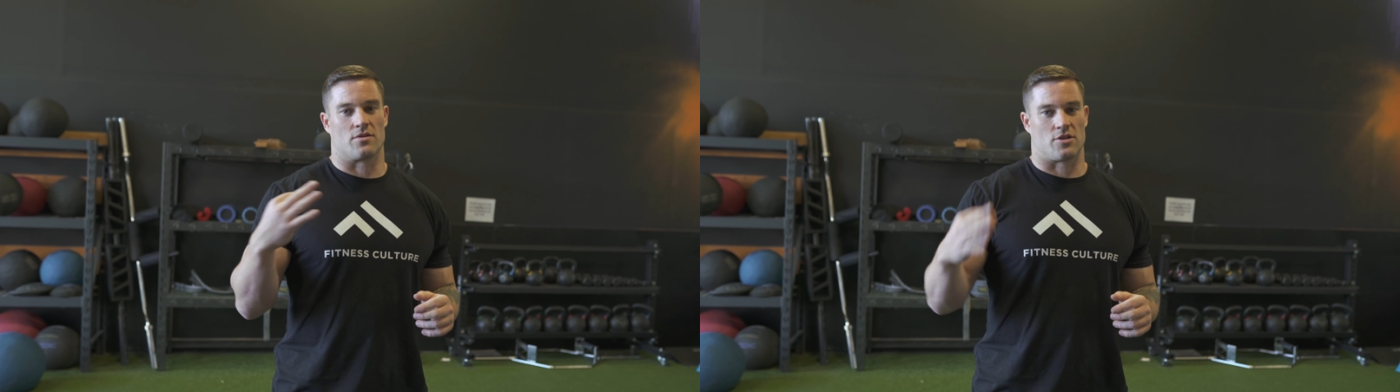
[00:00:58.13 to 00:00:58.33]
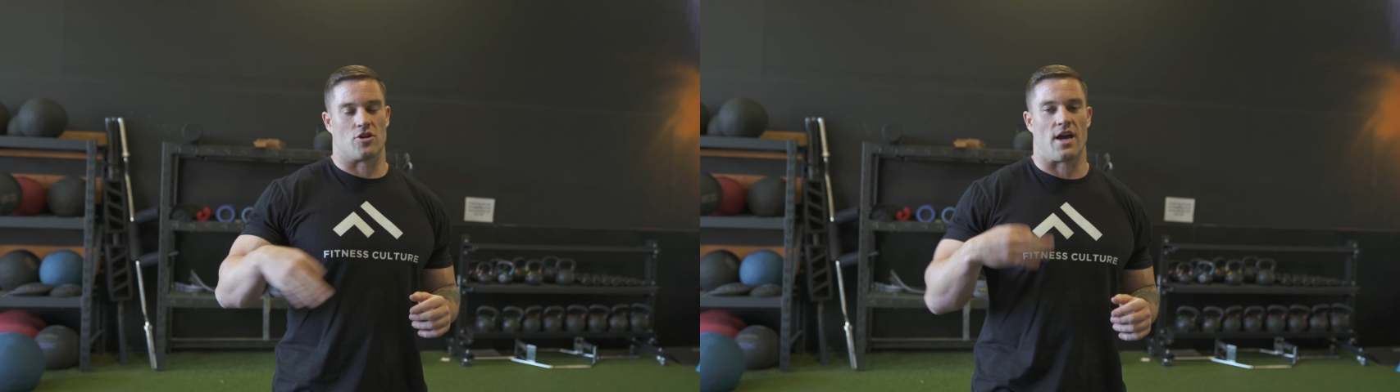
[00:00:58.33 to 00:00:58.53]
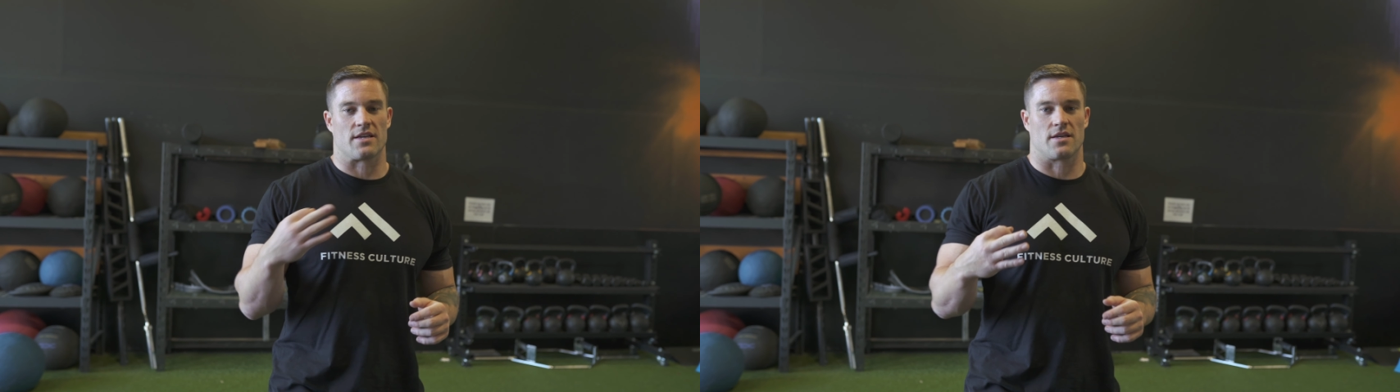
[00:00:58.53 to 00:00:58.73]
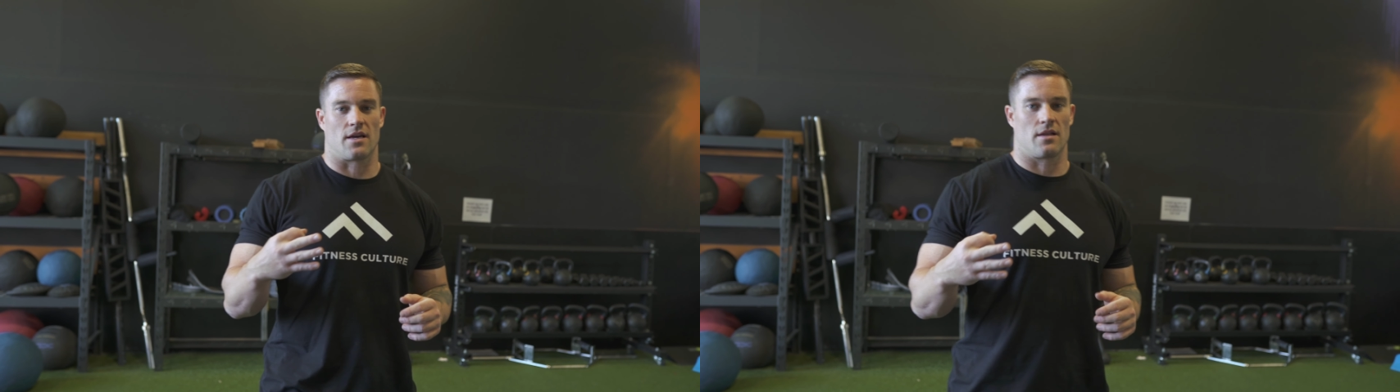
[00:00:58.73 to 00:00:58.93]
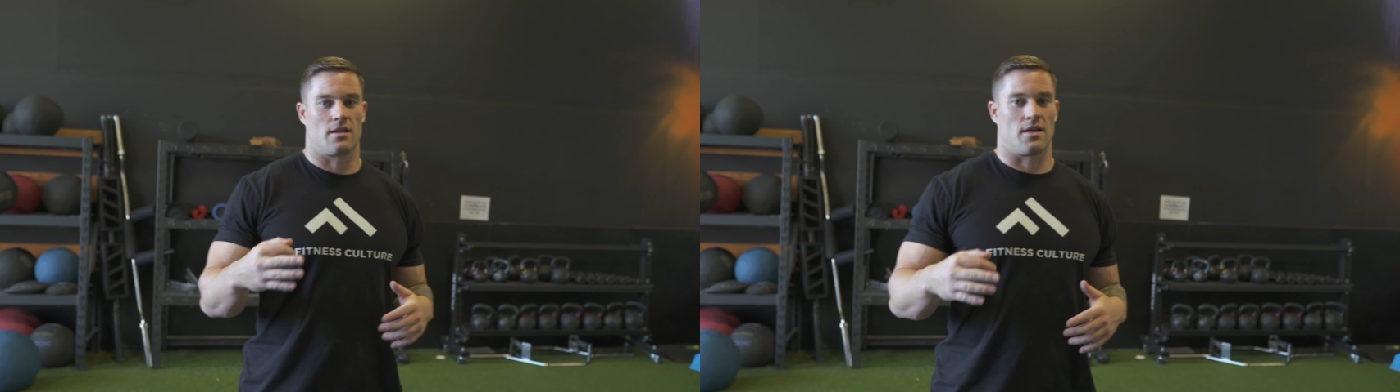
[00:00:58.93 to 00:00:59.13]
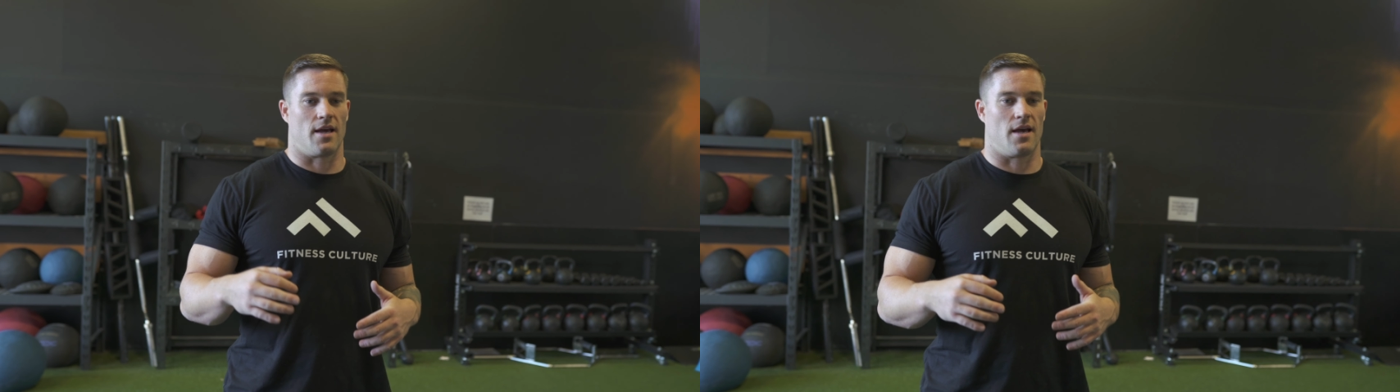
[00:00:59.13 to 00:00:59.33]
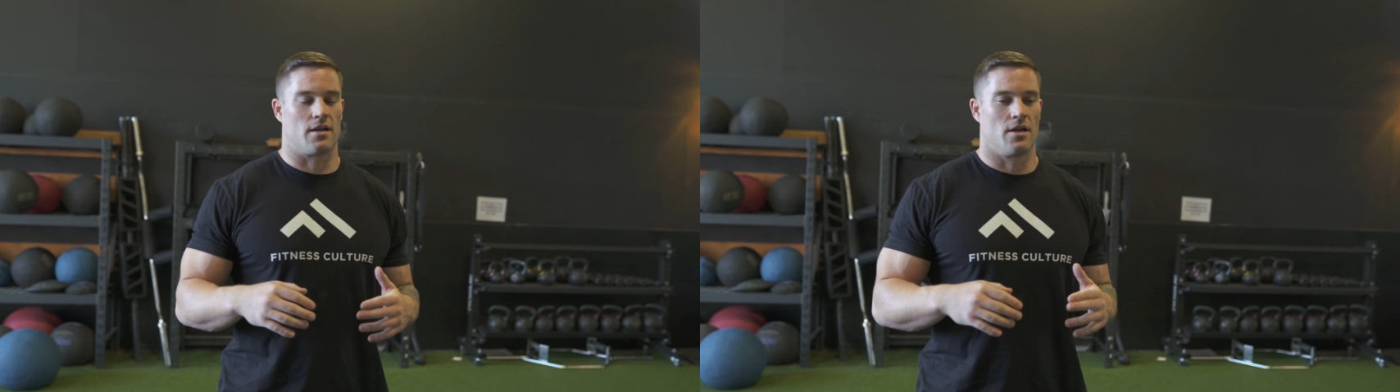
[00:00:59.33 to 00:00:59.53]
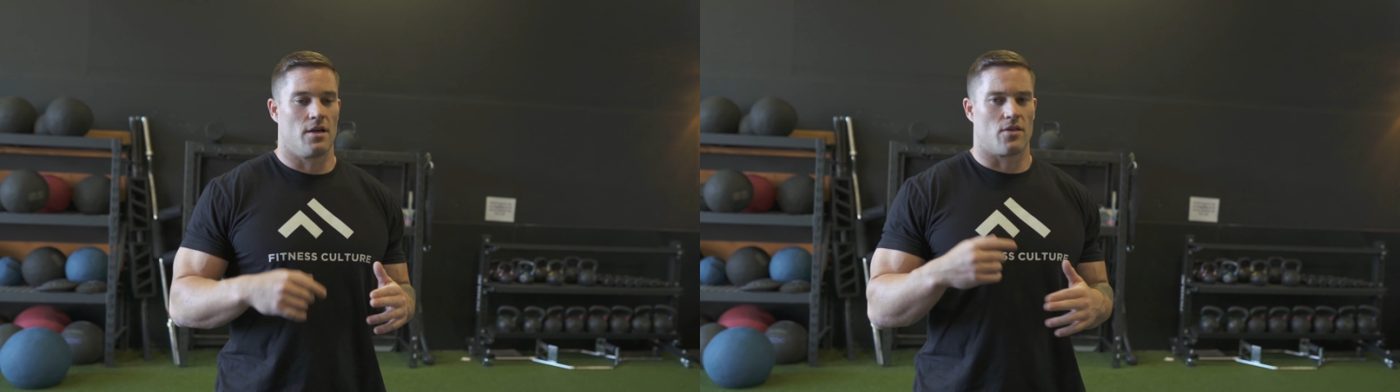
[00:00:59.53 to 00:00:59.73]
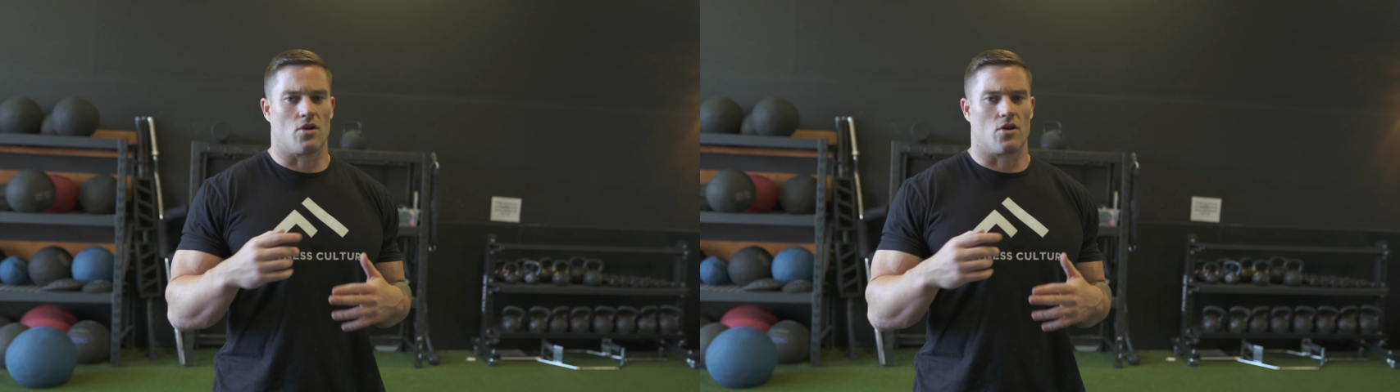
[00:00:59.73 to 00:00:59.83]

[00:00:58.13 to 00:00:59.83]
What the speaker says: so it's a triset, and the